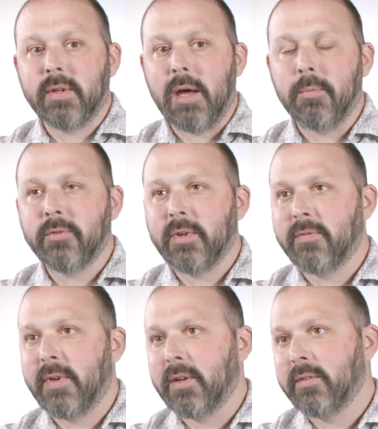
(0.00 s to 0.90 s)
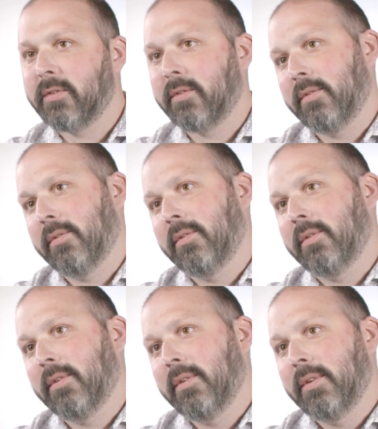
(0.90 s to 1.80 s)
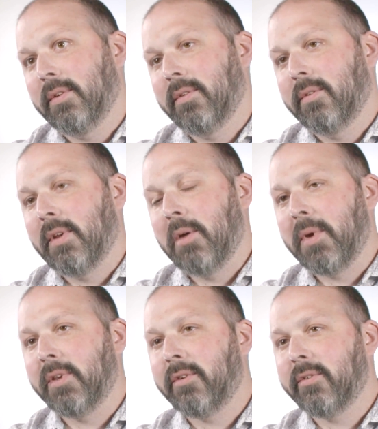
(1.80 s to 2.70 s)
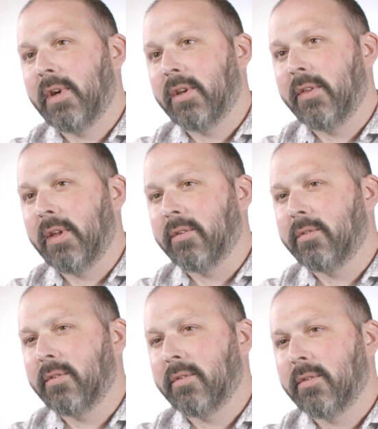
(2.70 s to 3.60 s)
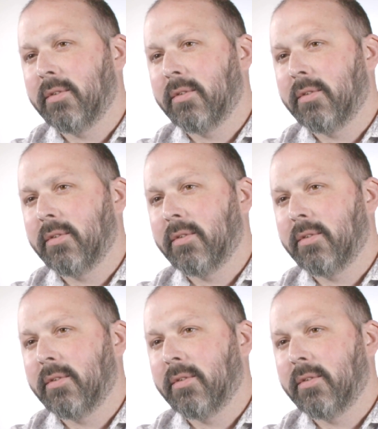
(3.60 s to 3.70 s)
how much it affects that mental side of things.